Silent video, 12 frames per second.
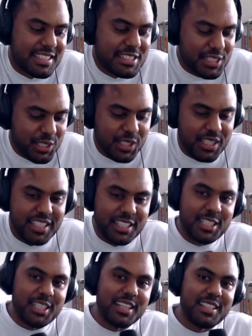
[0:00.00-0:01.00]
a good
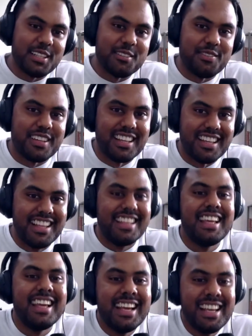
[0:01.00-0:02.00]
initiative.
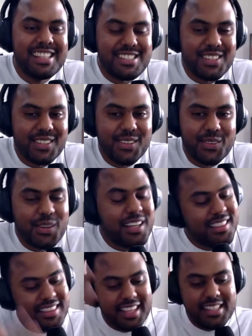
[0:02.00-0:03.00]
So,
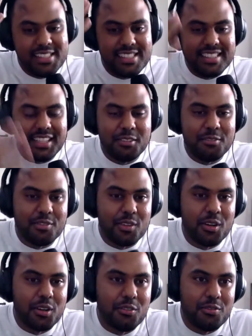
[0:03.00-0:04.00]
well, thanks, Steve,
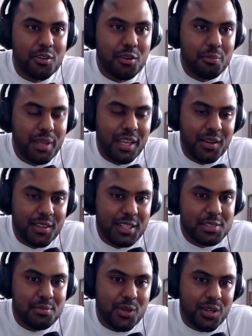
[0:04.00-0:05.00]
for being on
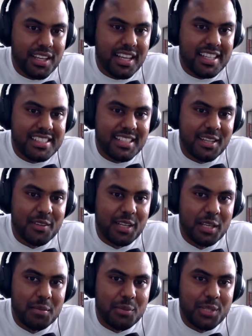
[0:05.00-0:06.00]
this podcast. I really
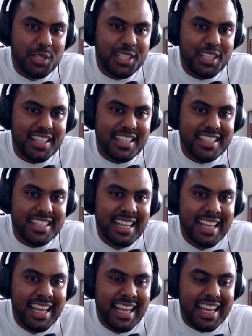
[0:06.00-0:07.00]
appreciate it.
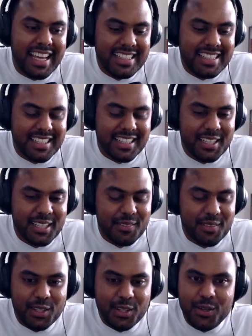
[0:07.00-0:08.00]
And
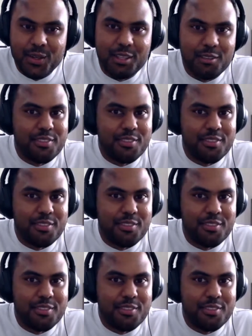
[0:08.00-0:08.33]
if